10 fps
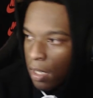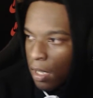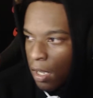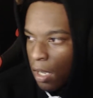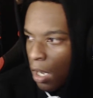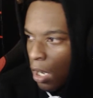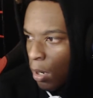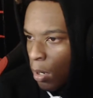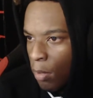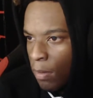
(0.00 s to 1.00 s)
uh,
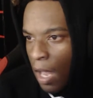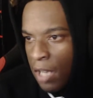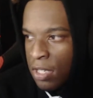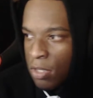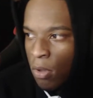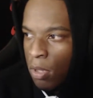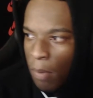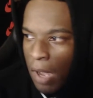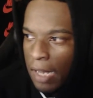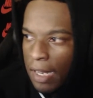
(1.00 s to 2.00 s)
not just on the
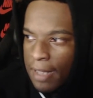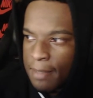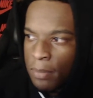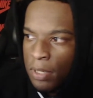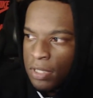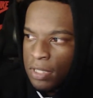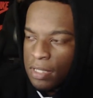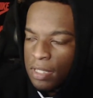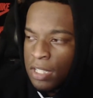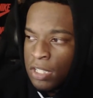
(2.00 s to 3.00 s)
podcast but
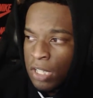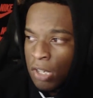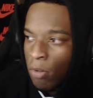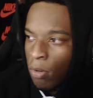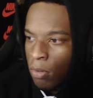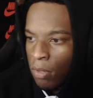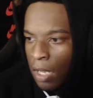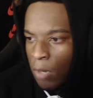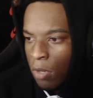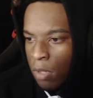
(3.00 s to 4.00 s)
just in general,
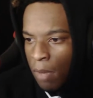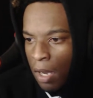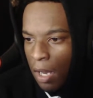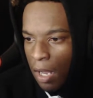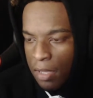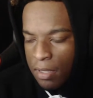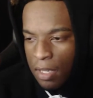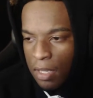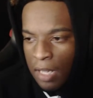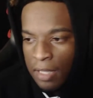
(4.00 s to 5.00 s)
like with my
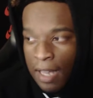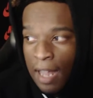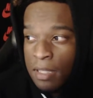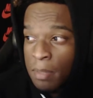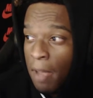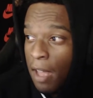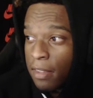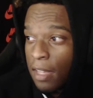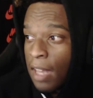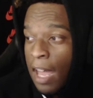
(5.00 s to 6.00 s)
content. Like that's my
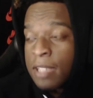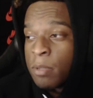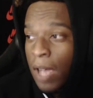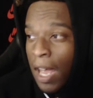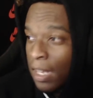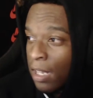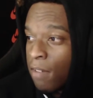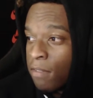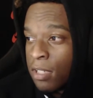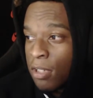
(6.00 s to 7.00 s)
th- that's what I
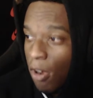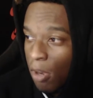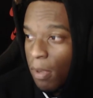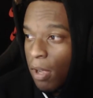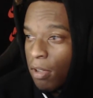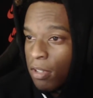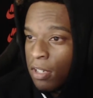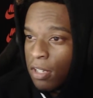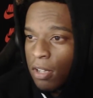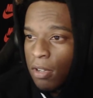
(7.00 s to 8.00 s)
love to talk about, you
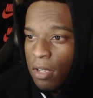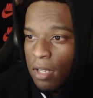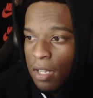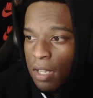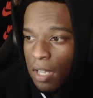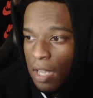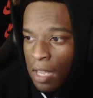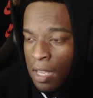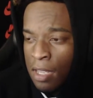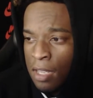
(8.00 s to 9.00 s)
know. And,
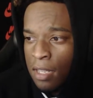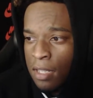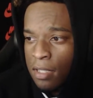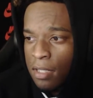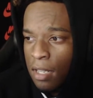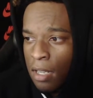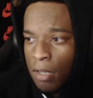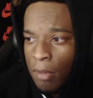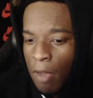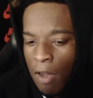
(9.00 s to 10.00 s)
and
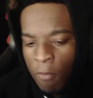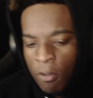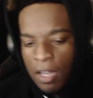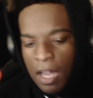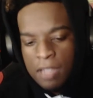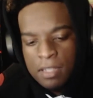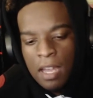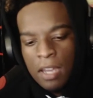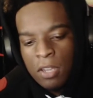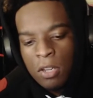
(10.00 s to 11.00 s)
um, I realized
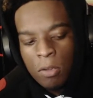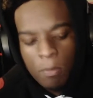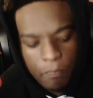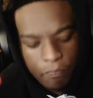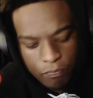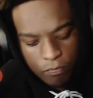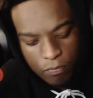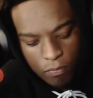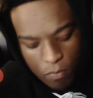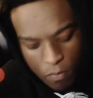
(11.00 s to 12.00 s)
like you know
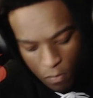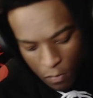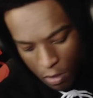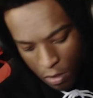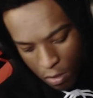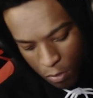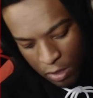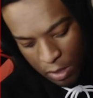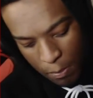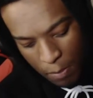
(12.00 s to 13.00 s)
with
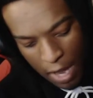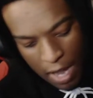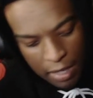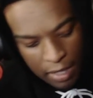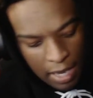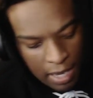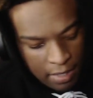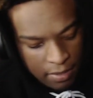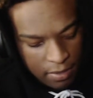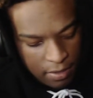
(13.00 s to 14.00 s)
the
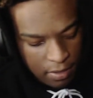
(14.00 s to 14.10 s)
podcast,